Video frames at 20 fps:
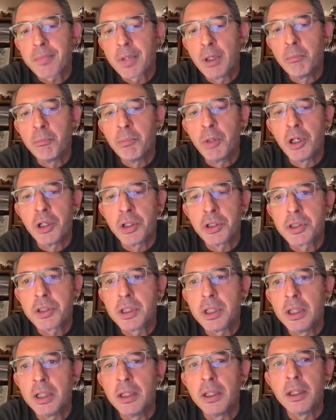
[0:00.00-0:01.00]
emerged
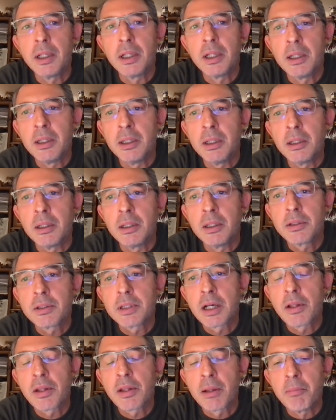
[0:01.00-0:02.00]
in
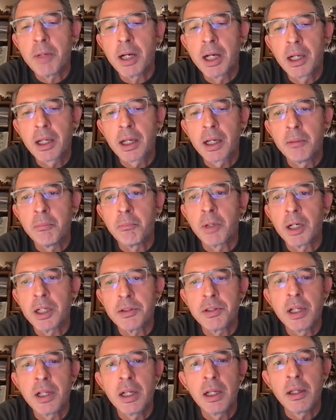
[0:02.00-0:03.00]
South America, in
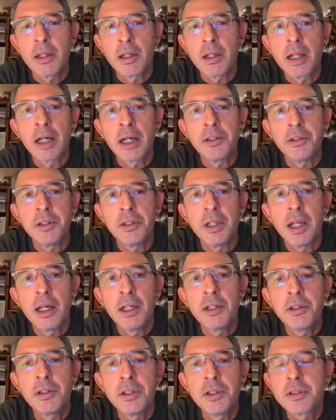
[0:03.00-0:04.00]
Brazil in the
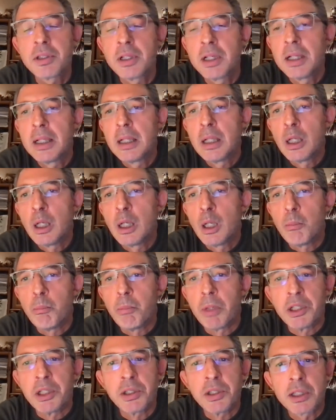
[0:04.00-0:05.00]
1980s.
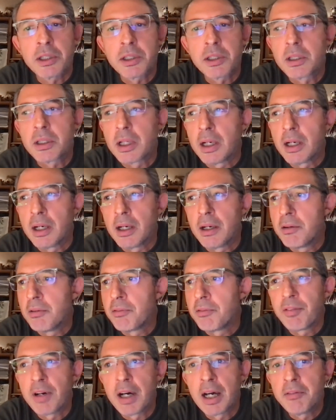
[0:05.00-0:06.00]
But just
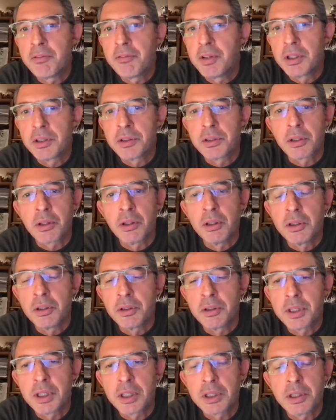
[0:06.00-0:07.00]
5 years ago,
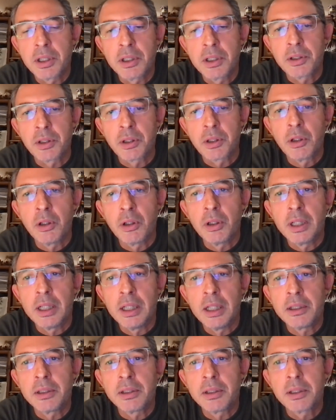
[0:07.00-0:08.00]
6 years ago,
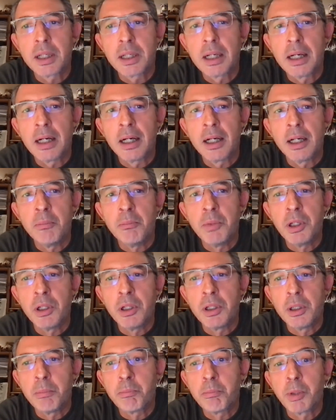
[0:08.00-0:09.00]
it
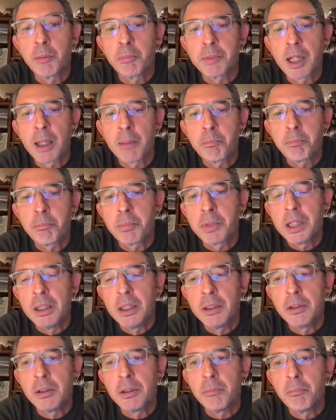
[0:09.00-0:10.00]
popped up
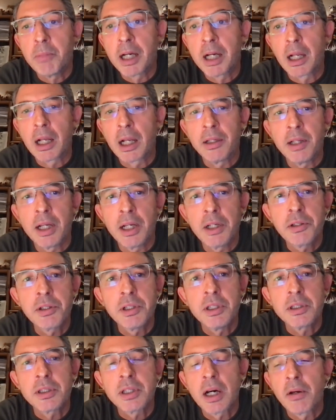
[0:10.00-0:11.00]
in Bangladesh,
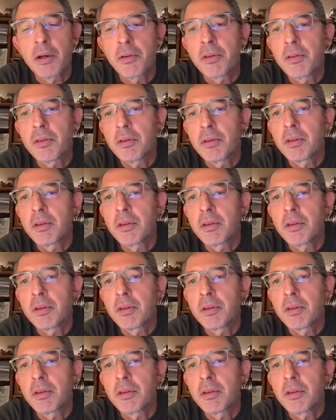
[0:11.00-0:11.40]
in South